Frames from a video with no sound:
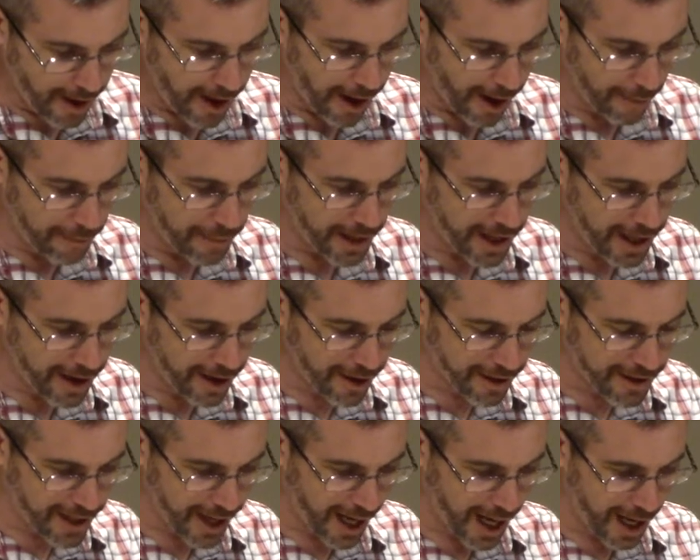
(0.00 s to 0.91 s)
uh, begin
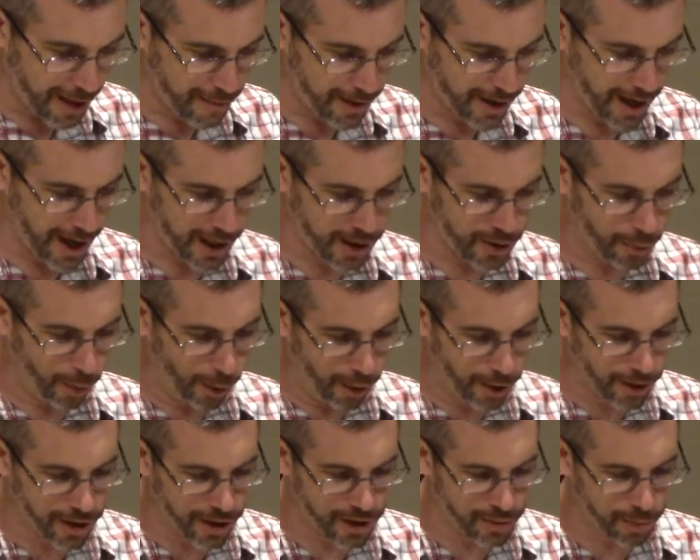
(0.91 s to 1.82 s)
our time in God's
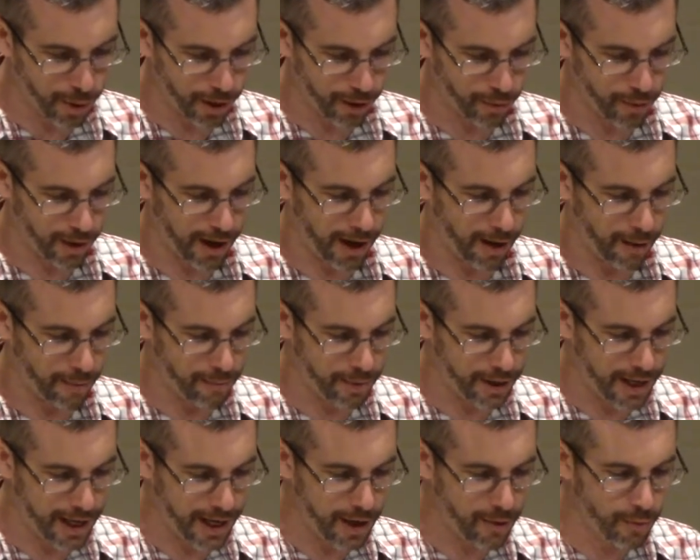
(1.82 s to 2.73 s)
Word this morning, I want to
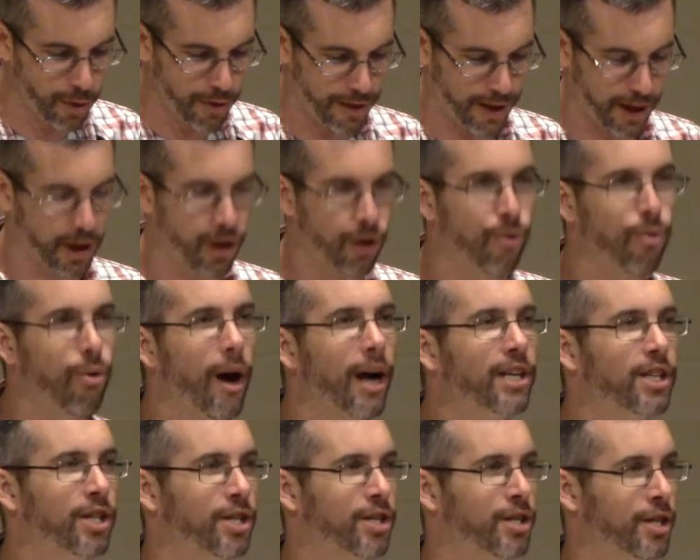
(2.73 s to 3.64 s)
begin with a
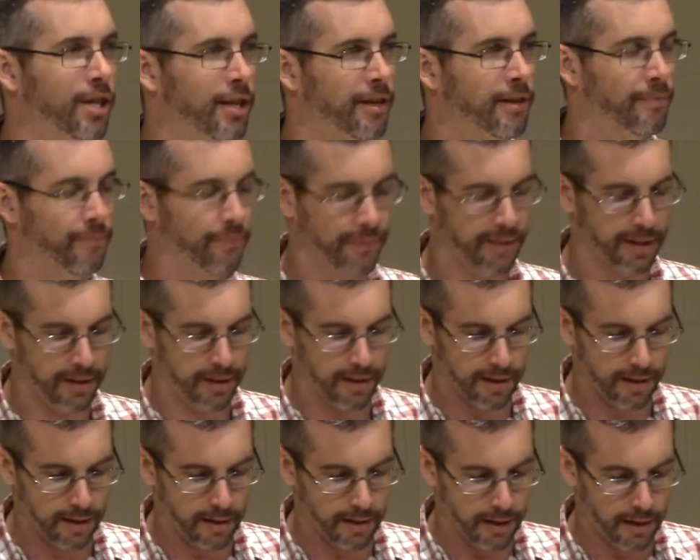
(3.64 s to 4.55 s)
question.
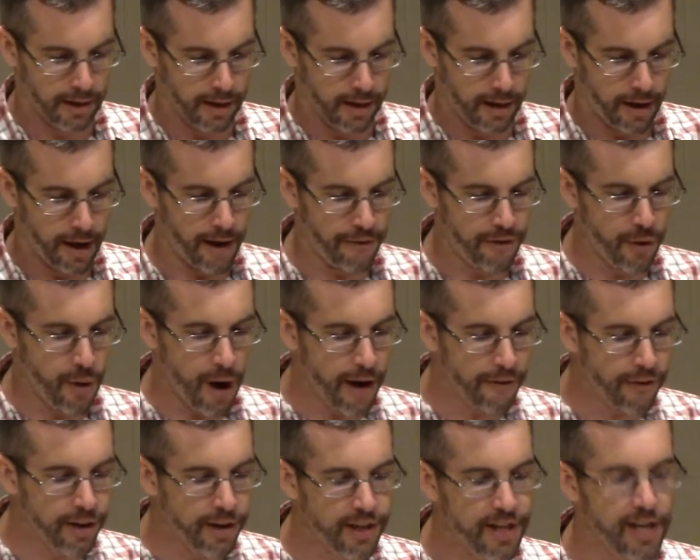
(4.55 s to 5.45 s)
Have you
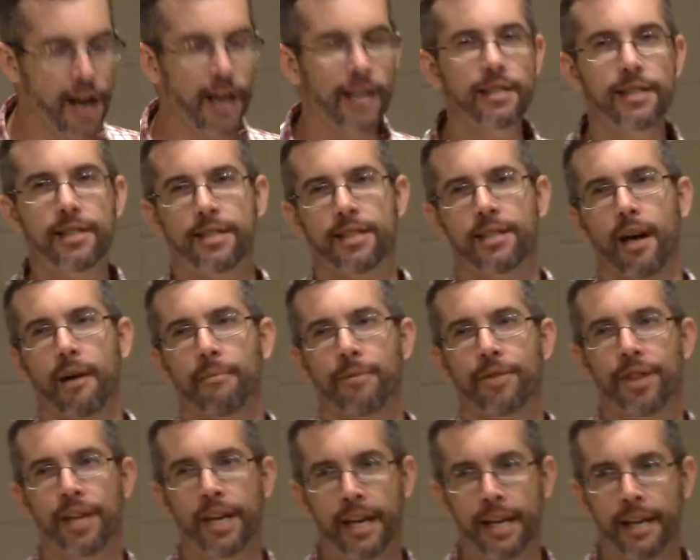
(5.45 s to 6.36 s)
ever done
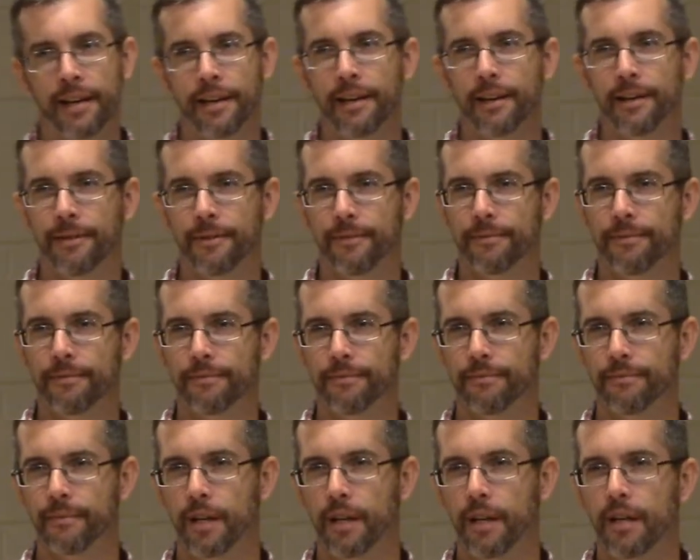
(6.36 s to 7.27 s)
something?
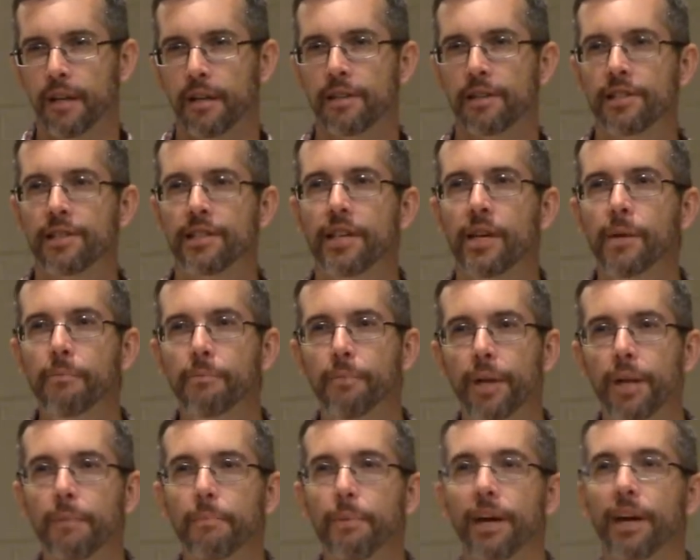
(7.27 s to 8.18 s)

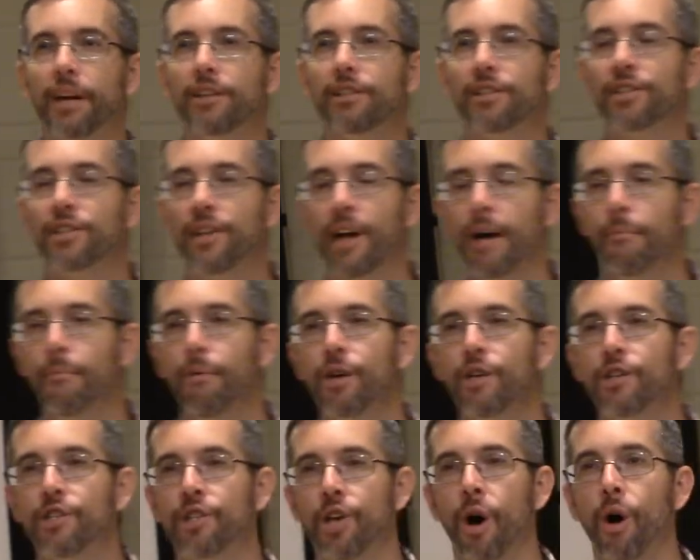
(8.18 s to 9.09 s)
simply because
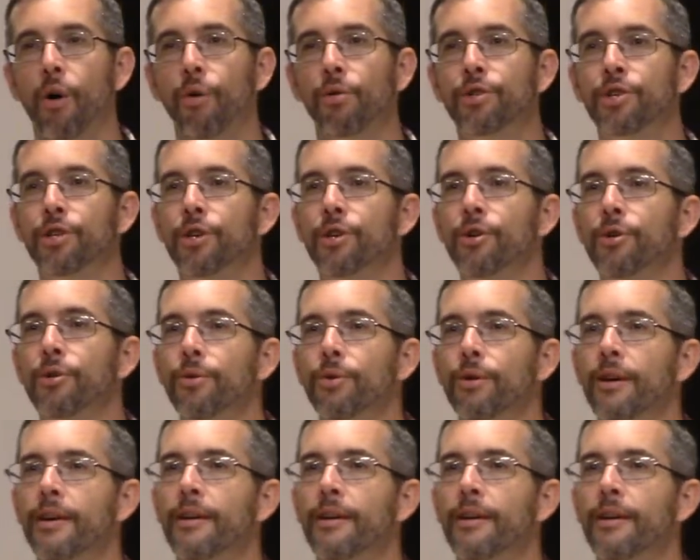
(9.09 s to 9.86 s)
someone told you